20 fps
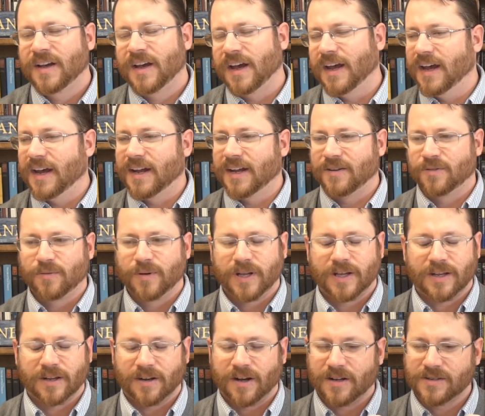And we
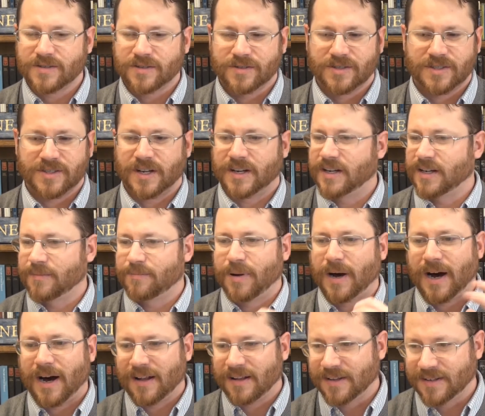could also study
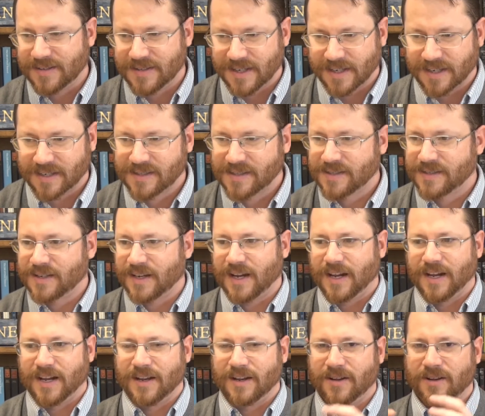politics
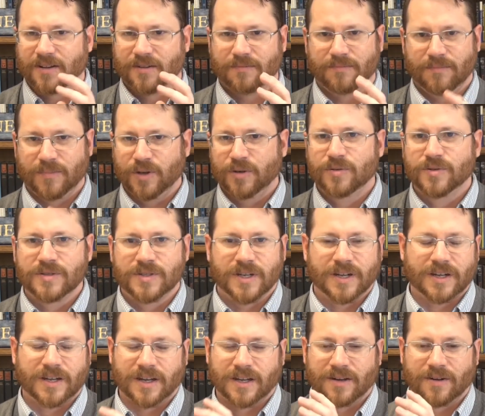and
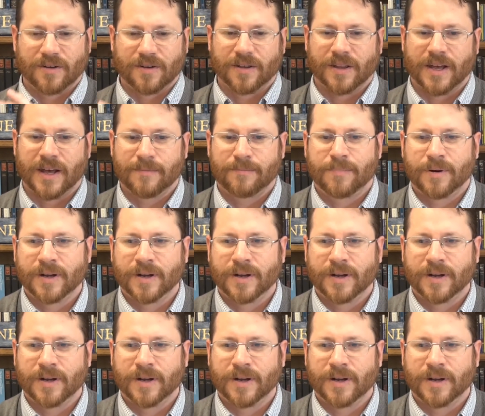music and all that.